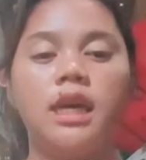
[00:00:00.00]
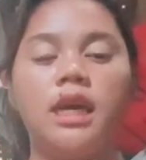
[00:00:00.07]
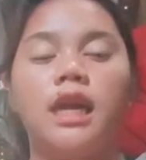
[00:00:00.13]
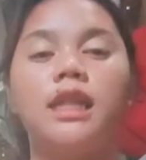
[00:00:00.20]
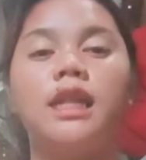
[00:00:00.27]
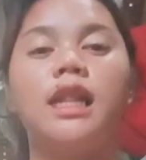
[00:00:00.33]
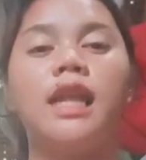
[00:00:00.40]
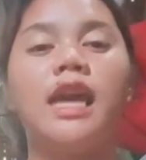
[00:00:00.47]
in
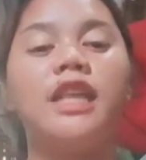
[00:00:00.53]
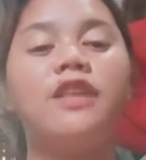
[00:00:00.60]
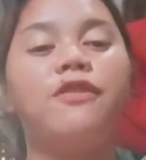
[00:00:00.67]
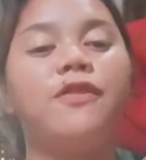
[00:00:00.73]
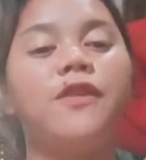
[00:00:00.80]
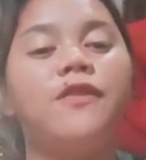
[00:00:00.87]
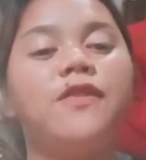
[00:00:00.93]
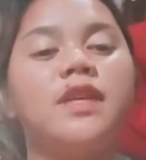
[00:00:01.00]
the late
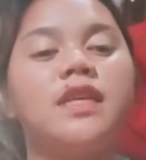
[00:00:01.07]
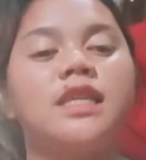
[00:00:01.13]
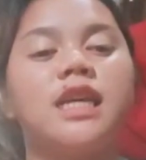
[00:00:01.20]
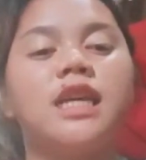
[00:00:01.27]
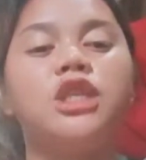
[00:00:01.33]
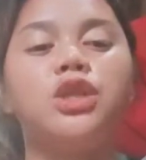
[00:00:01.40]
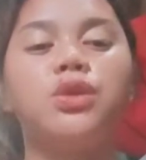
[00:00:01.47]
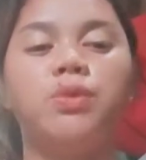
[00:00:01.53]
15th
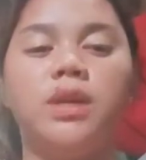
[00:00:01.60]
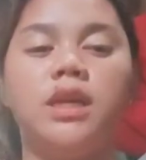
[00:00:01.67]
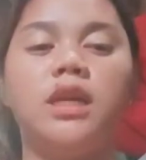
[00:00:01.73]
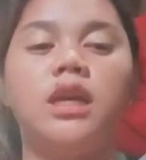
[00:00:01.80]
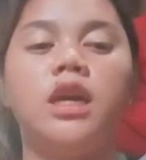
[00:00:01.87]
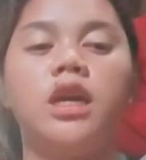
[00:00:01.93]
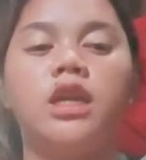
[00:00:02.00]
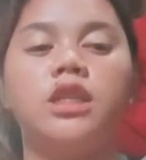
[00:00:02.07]
century
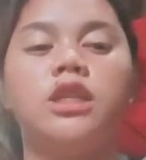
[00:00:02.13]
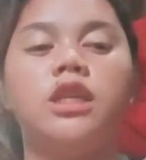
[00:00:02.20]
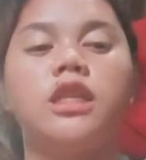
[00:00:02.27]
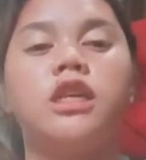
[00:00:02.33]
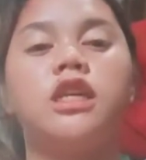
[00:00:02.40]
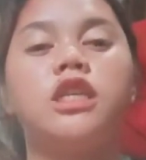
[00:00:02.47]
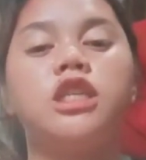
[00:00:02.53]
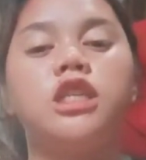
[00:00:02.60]
to the
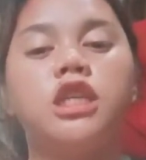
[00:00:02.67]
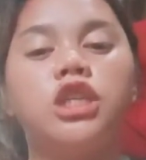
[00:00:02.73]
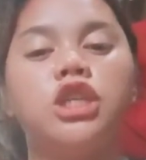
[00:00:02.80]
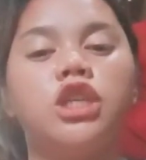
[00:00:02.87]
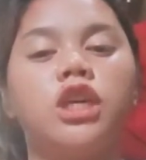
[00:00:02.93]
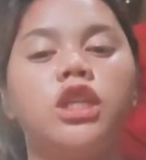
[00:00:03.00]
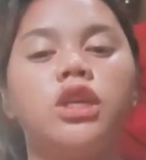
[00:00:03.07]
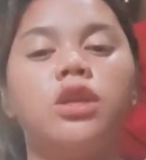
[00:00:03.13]

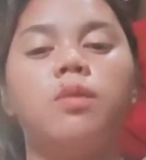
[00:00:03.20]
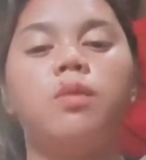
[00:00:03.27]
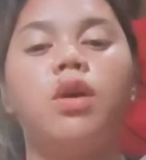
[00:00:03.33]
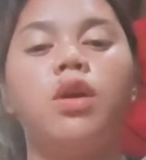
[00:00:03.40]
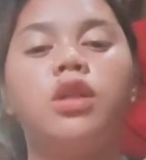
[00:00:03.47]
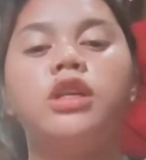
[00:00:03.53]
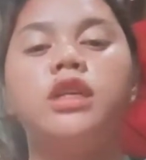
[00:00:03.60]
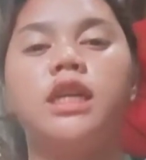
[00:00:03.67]
transition to the
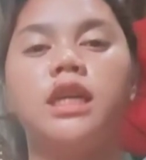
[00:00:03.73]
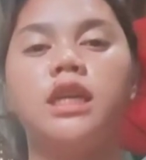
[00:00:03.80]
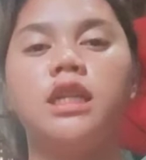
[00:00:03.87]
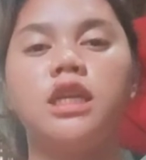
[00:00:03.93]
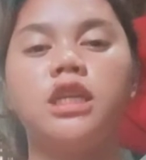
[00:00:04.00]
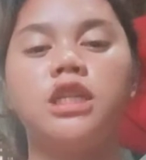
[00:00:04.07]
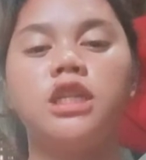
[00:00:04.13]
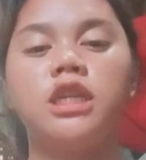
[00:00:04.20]
Modern
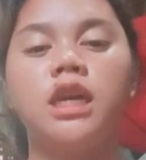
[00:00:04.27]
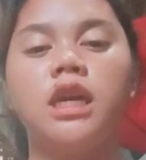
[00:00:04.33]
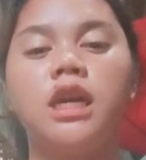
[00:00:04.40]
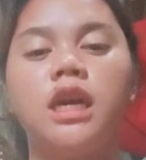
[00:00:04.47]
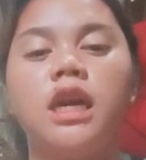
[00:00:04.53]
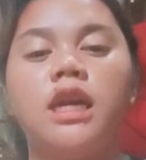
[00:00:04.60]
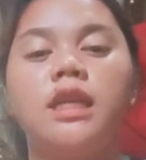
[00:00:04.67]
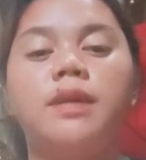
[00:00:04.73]
English
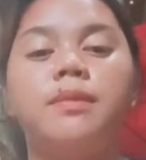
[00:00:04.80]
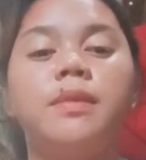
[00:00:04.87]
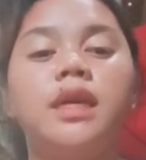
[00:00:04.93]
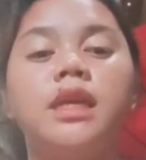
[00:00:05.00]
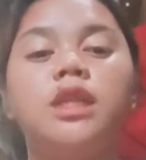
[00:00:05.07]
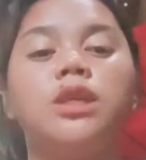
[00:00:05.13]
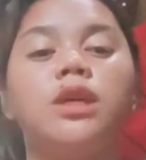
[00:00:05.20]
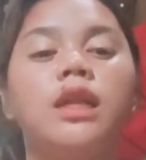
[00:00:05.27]
in the mid
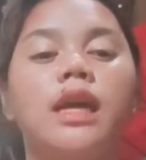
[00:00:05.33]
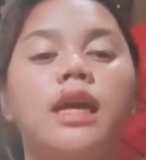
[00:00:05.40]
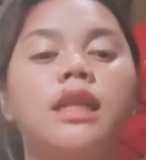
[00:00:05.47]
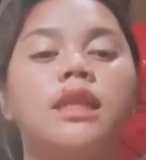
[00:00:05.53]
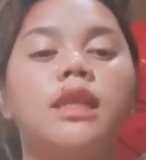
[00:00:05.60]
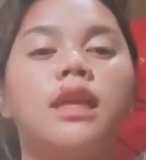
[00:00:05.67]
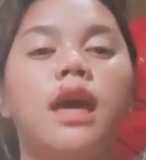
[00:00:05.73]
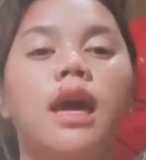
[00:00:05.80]
to late
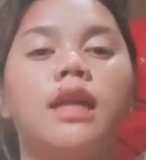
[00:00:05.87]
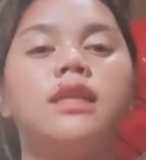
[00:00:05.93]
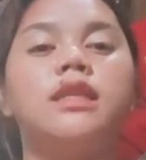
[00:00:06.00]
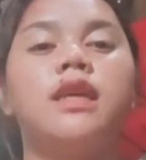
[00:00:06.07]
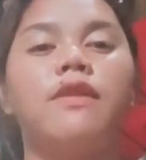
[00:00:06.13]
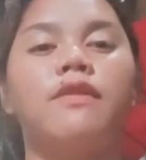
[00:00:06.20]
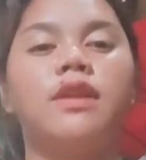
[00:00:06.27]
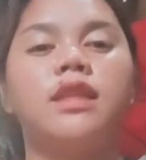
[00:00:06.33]
and
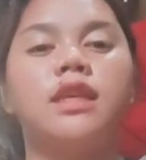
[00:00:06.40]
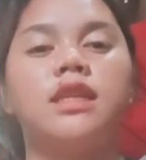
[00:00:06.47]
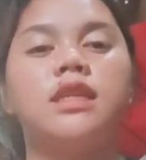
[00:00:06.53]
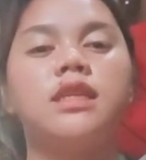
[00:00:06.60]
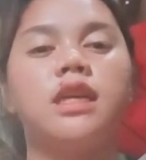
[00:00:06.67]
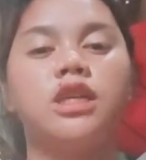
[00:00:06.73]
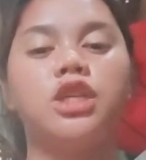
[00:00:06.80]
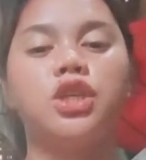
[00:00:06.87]
17th
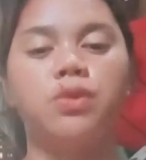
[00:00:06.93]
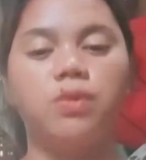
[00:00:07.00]
centuries.